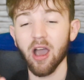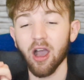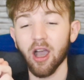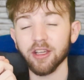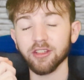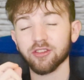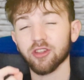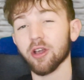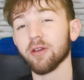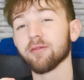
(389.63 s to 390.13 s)

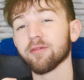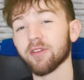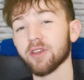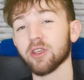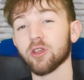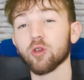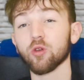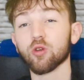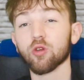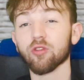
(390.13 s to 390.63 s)
I don't
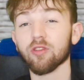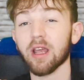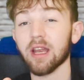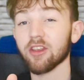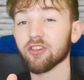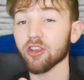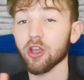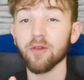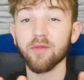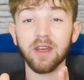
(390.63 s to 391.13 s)
think
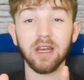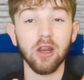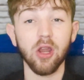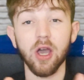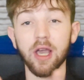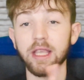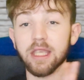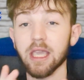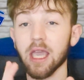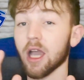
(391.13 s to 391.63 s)
Cucurella's over the
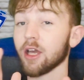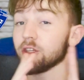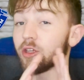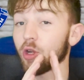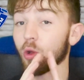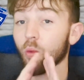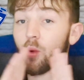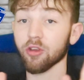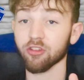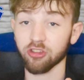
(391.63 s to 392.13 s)
line yet. I don't
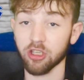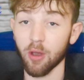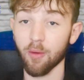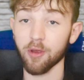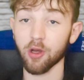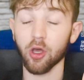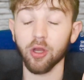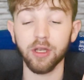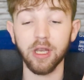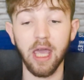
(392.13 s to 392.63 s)
know what's
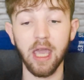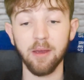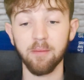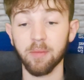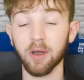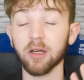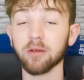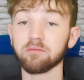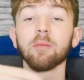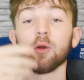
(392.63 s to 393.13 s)
going on there,
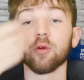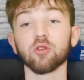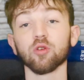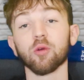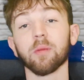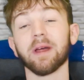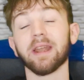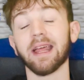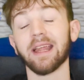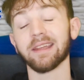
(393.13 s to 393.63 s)
but, but we'll
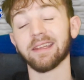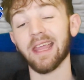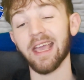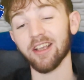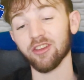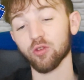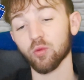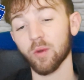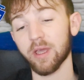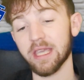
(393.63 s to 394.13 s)
talk about that
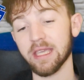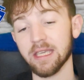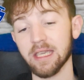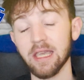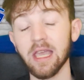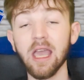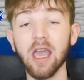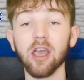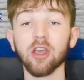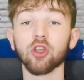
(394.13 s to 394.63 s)
next week.
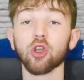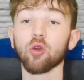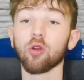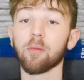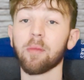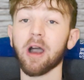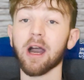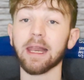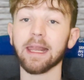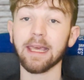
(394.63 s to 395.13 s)

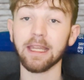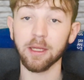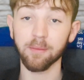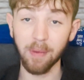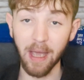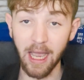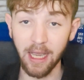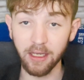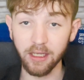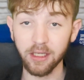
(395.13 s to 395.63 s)
Koulibaly at the
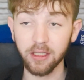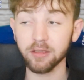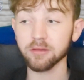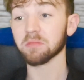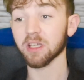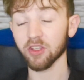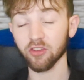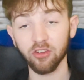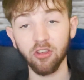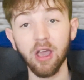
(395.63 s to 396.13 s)
back,
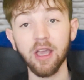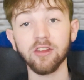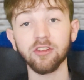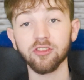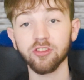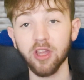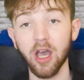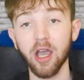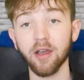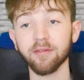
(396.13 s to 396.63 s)
exciting
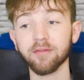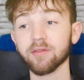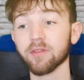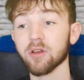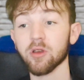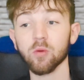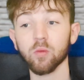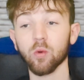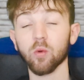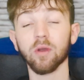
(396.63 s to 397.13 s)

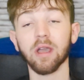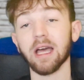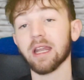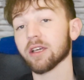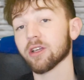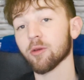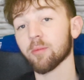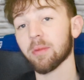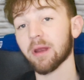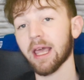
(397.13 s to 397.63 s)
stuff. Will
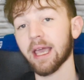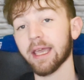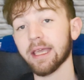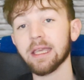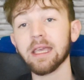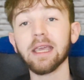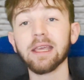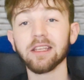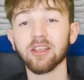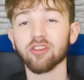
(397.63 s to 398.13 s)
Gallagher
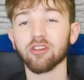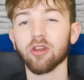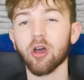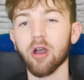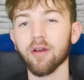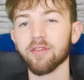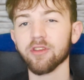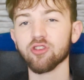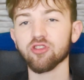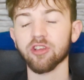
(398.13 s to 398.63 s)
play? There's a
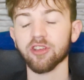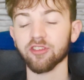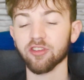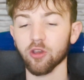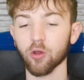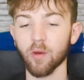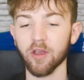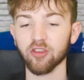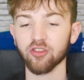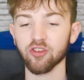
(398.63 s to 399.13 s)
lot of
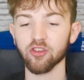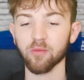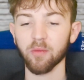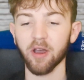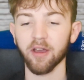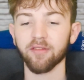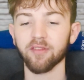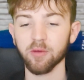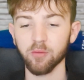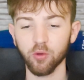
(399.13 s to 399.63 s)
interesting questions,
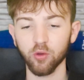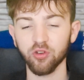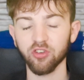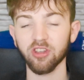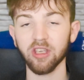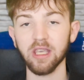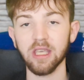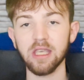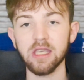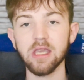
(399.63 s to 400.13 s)
but I think we'll
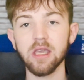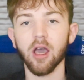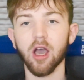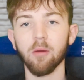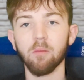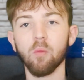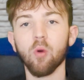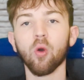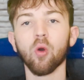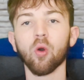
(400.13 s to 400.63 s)
see
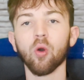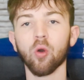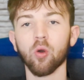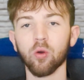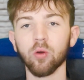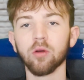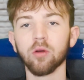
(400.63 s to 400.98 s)
a more